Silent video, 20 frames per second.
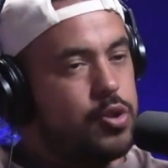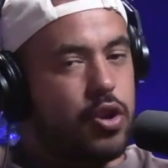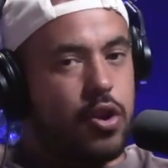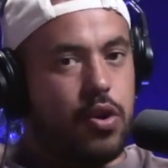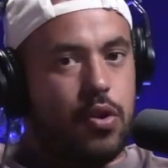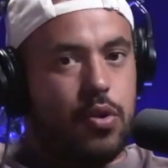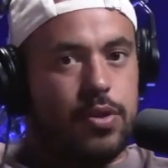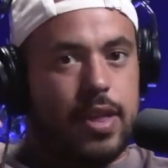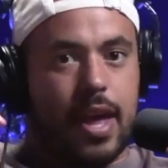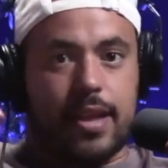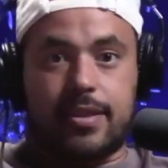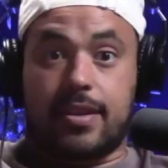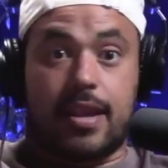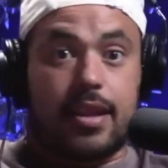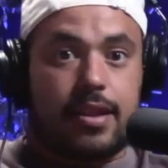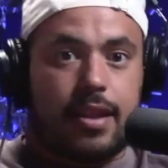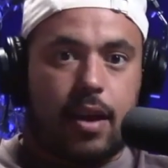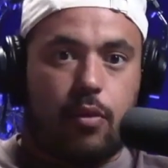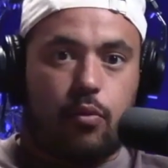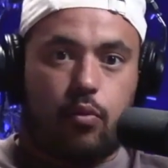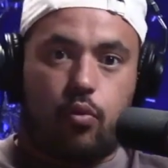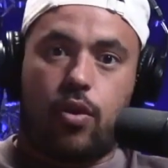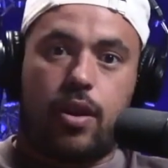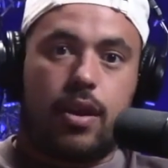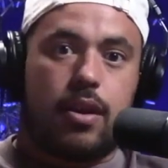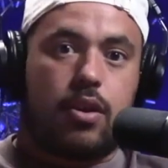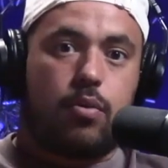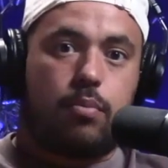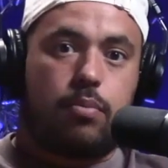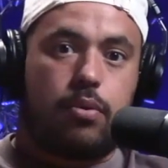So that's a like
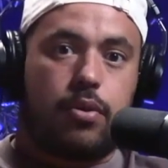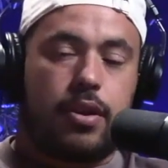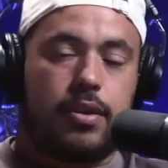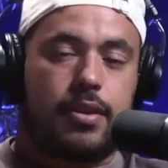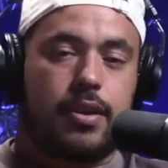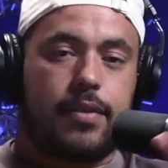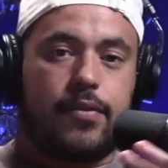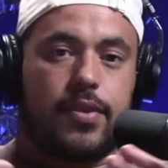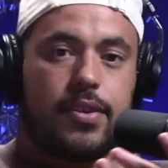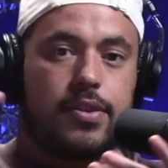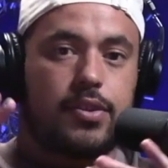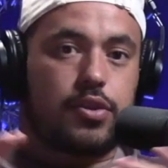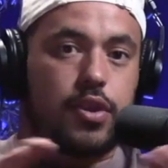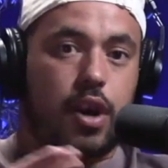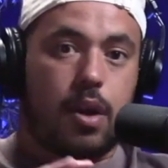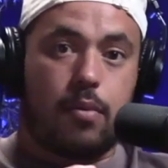really good point of difference.